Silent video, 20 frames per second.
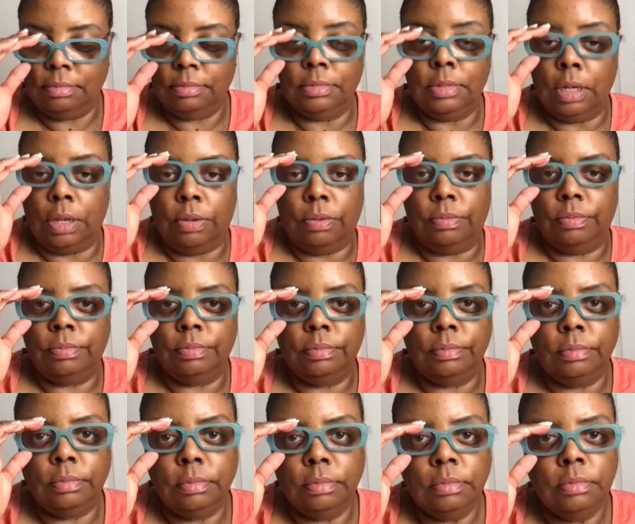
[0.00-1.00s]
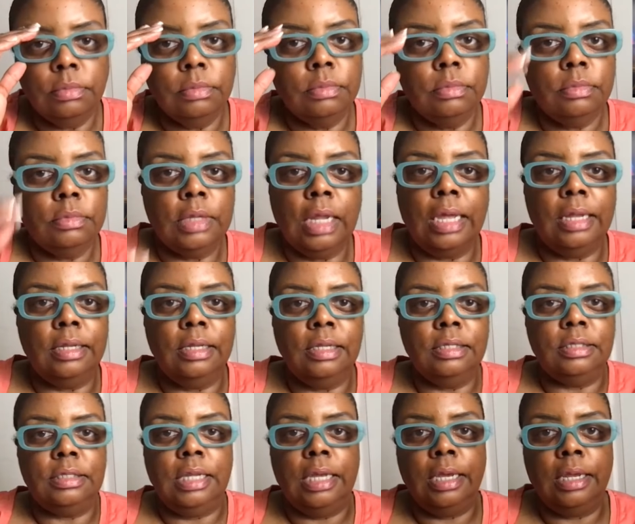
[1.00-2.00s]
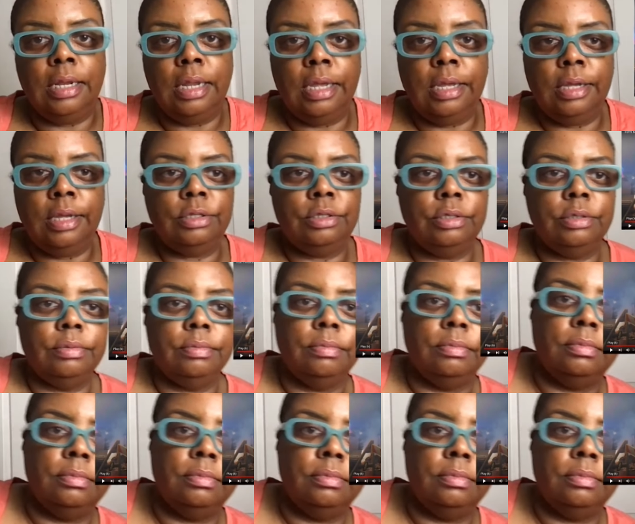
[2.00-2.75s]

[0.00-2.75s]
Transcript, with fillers: No. Not in this day and age.